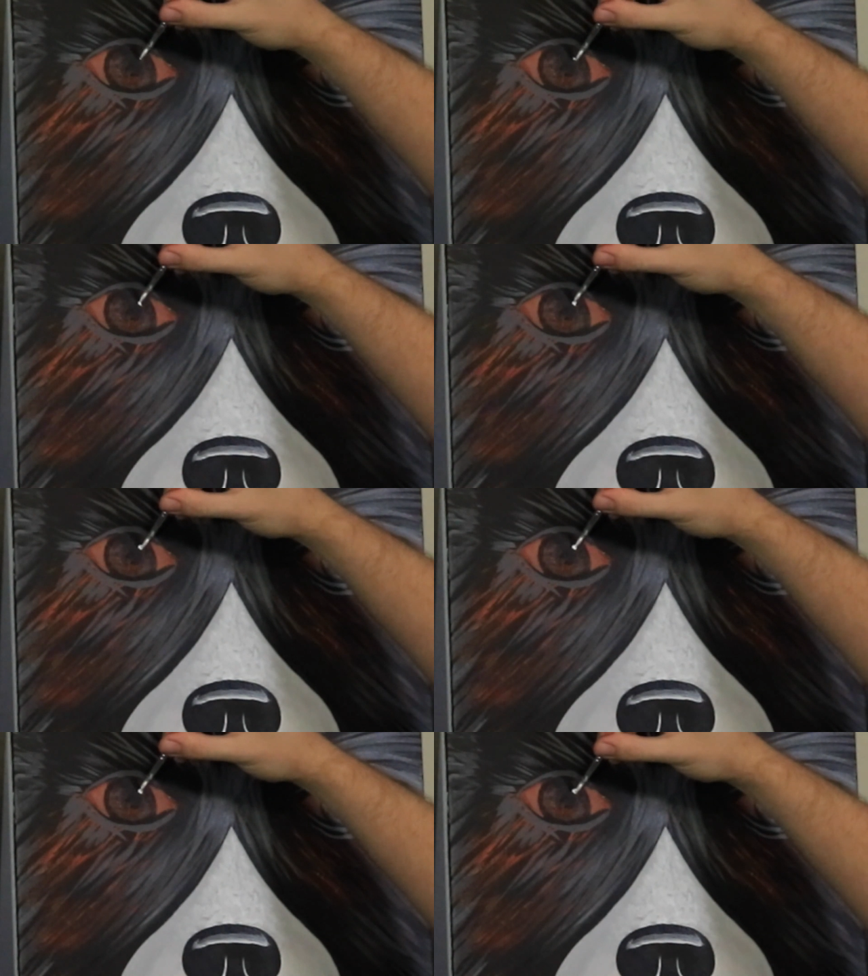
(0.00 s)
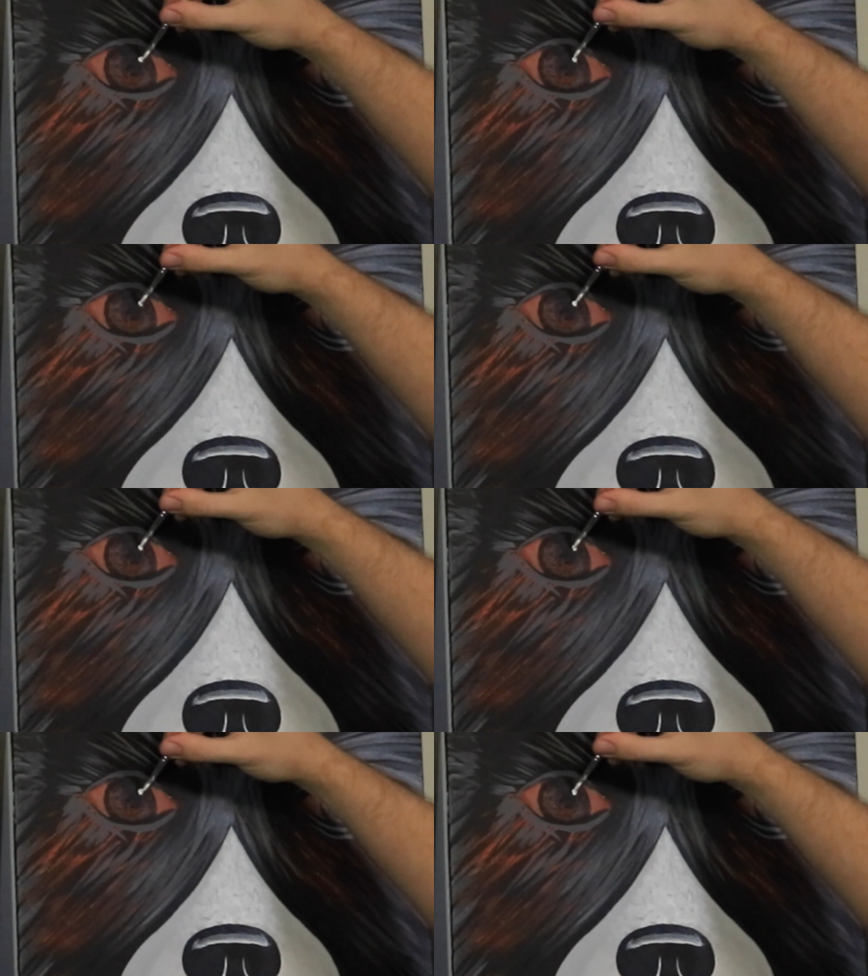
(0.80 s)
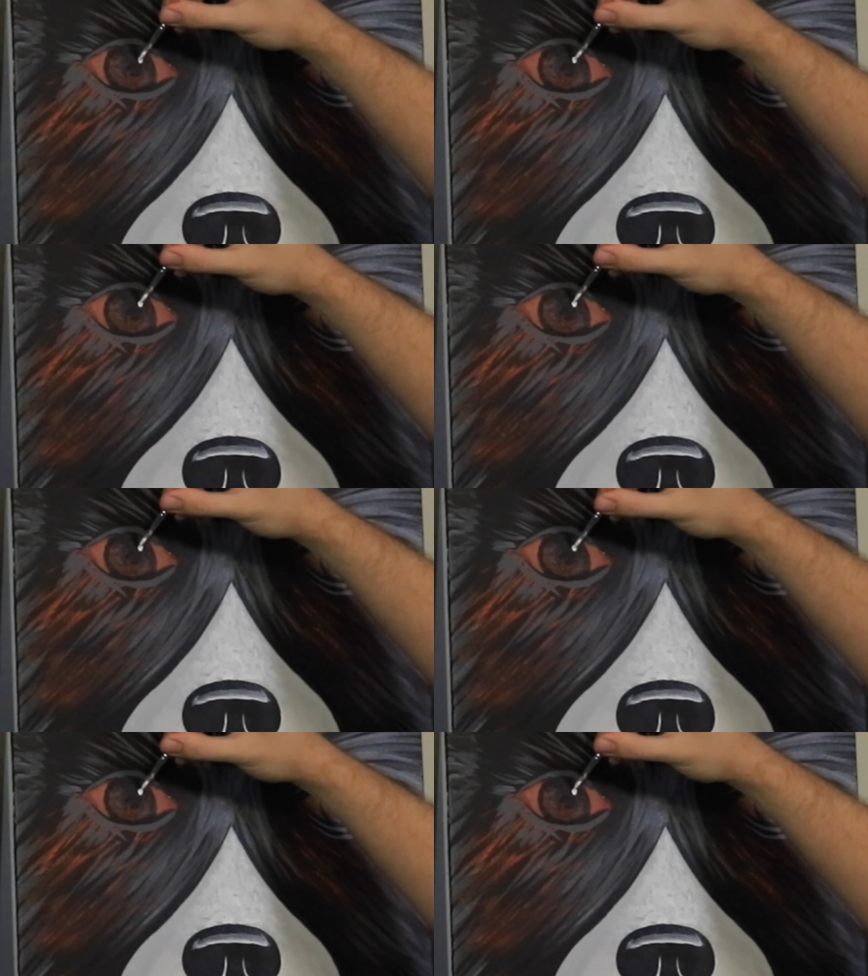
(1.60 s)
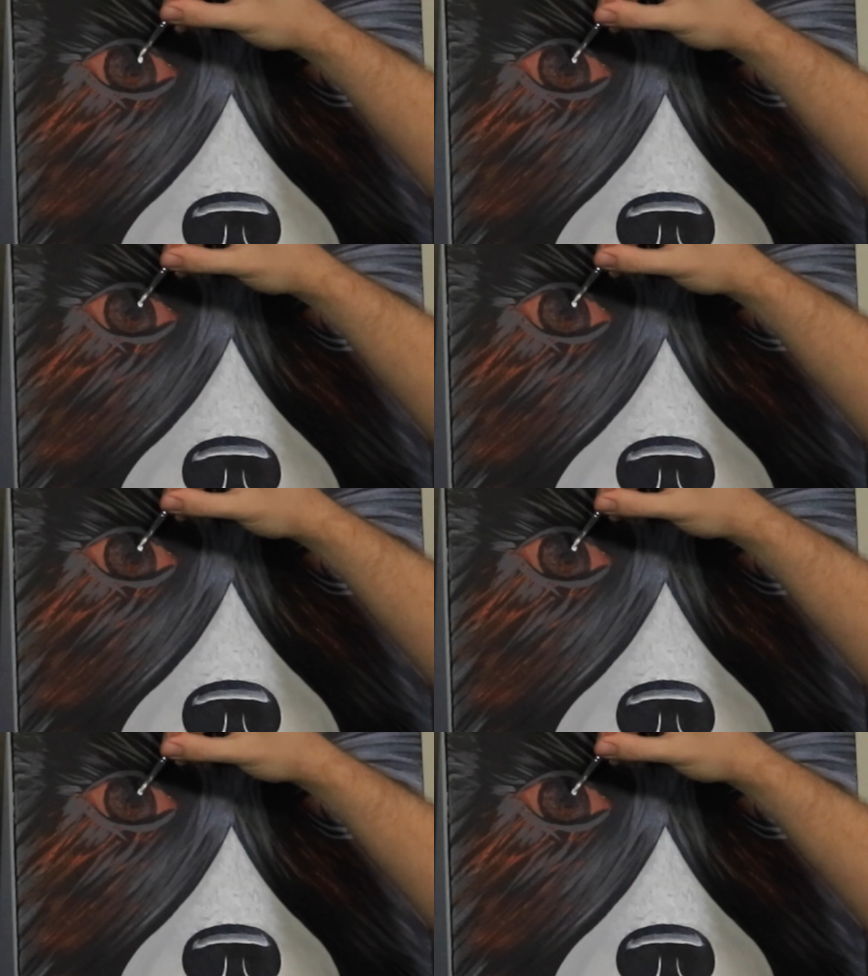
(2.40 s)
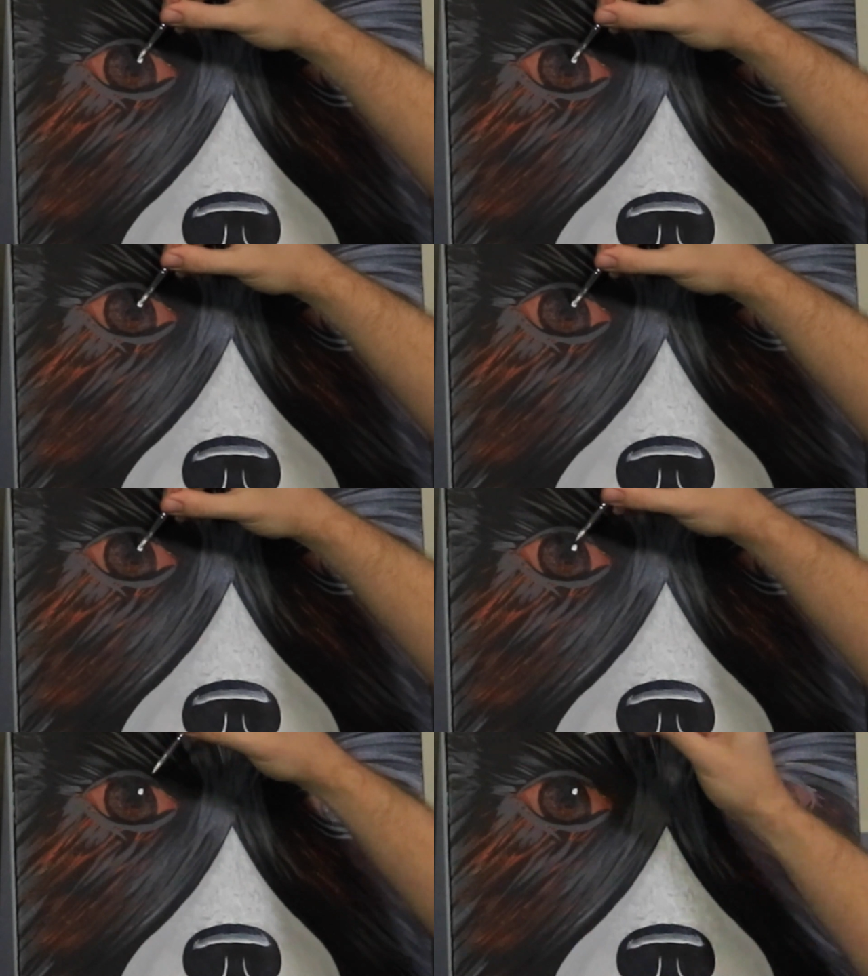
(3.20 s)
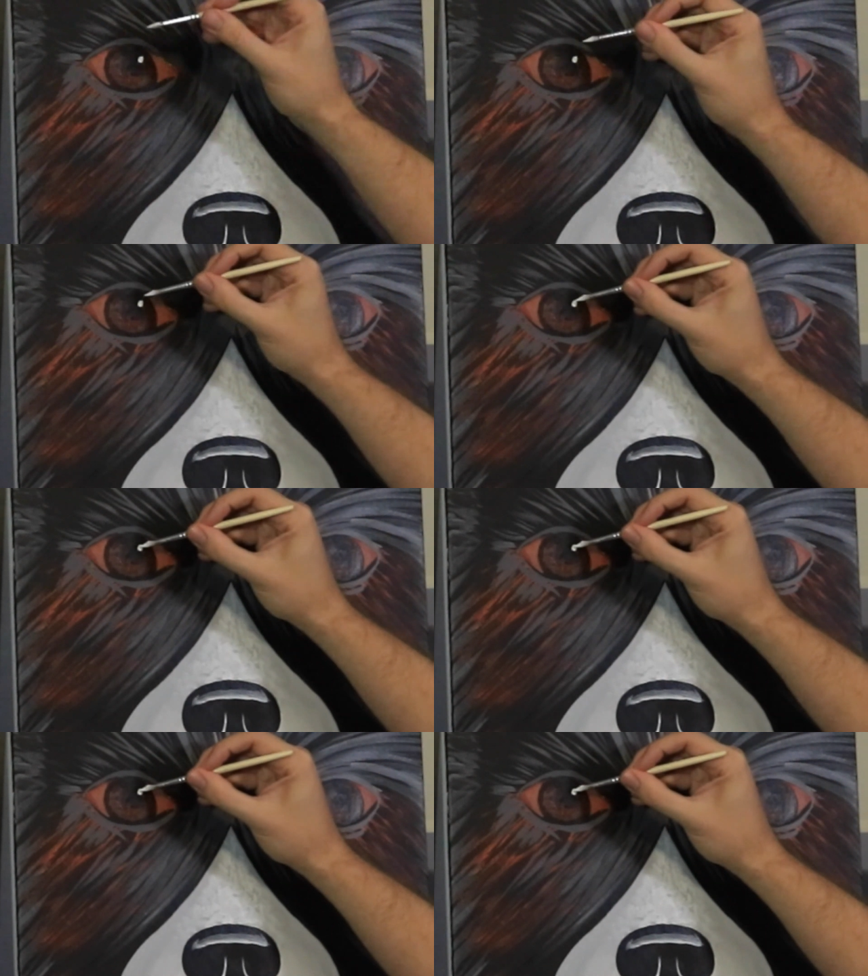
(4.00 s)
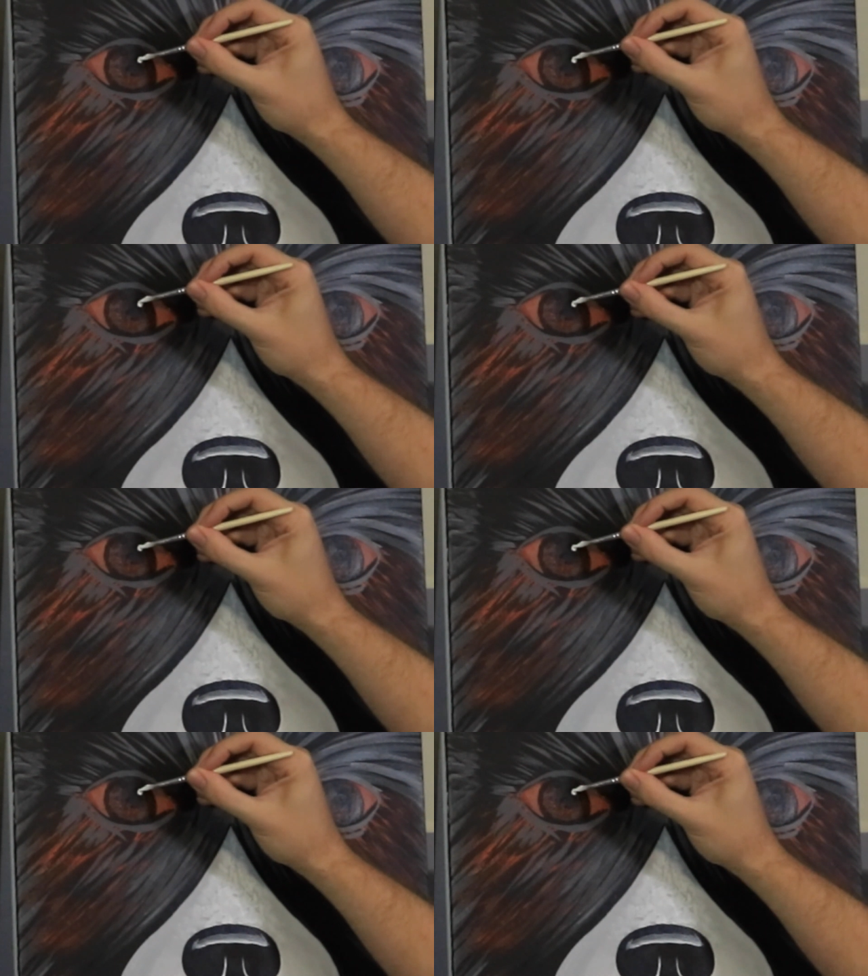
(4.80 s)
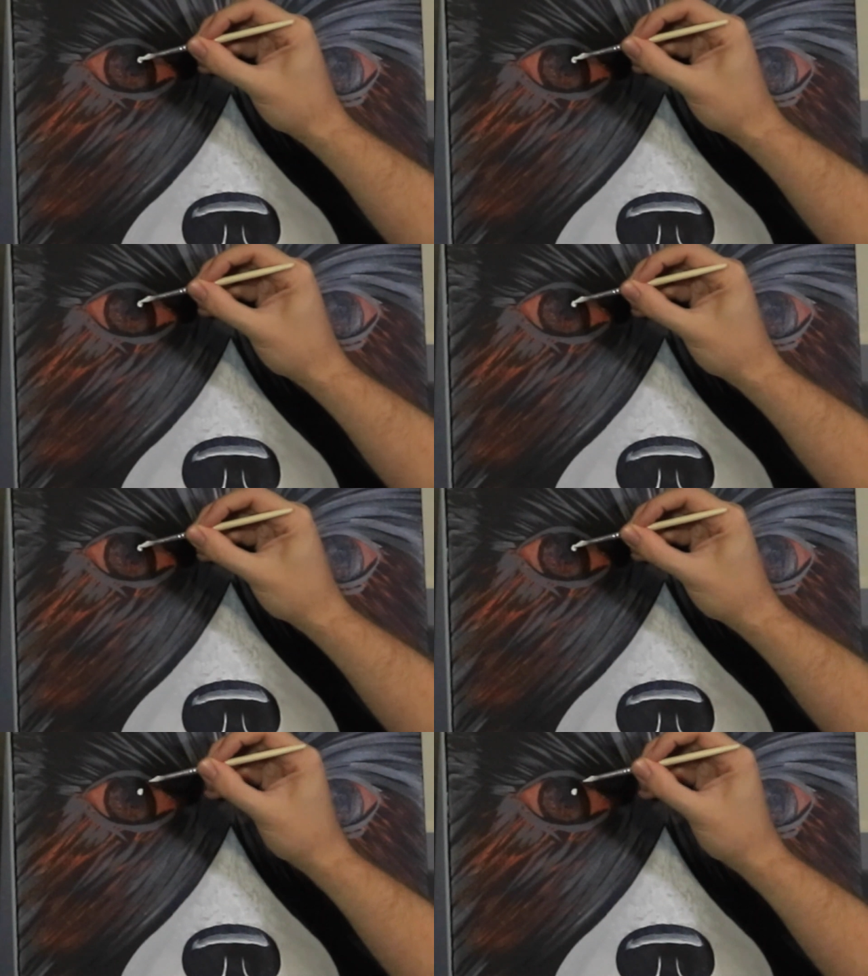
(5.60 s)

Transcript: Nobody's mouth can be seen.